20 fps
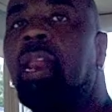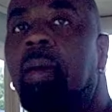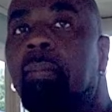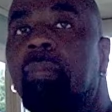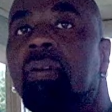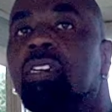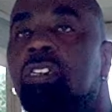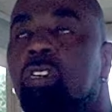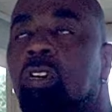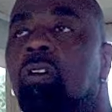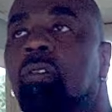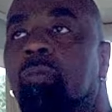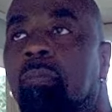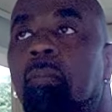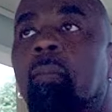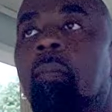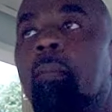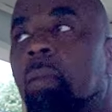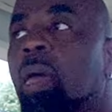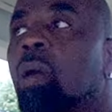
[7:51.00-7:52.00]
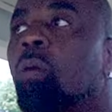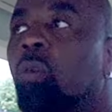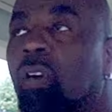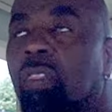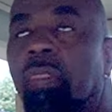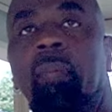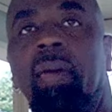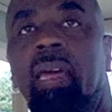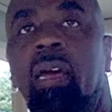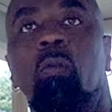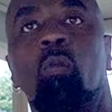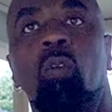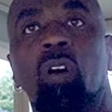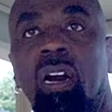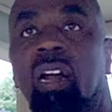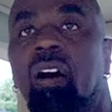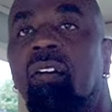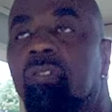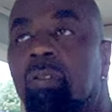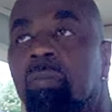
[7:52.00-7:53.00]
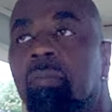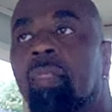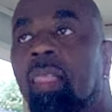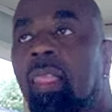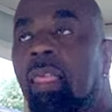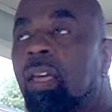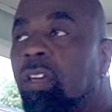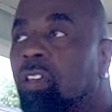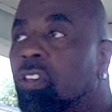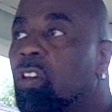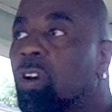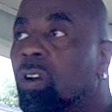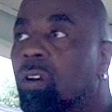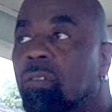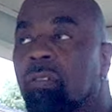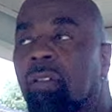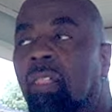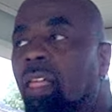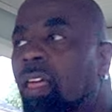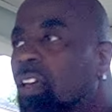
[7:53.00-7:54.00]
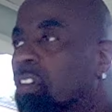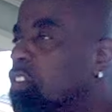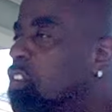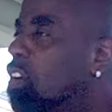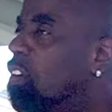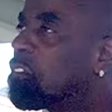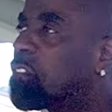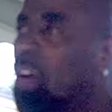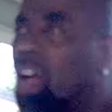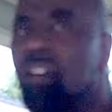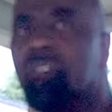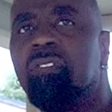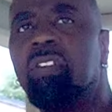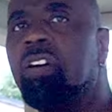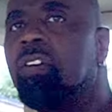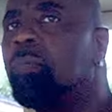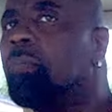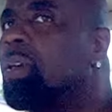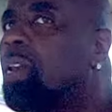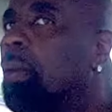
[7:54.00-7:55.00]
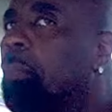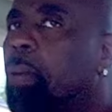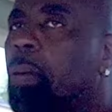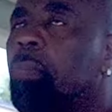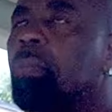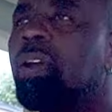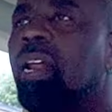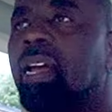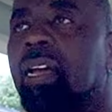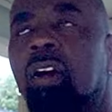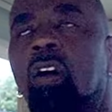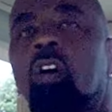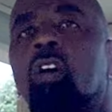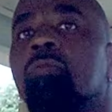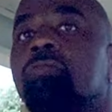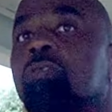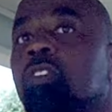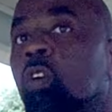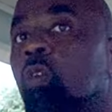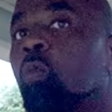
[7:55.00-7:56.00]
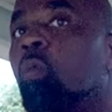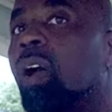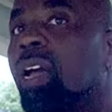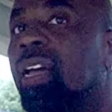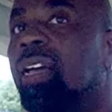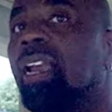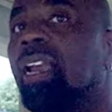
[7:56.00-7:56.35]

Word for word: able to do it. Mayweather being one of them. You know, you don't find very many people that can go up two weight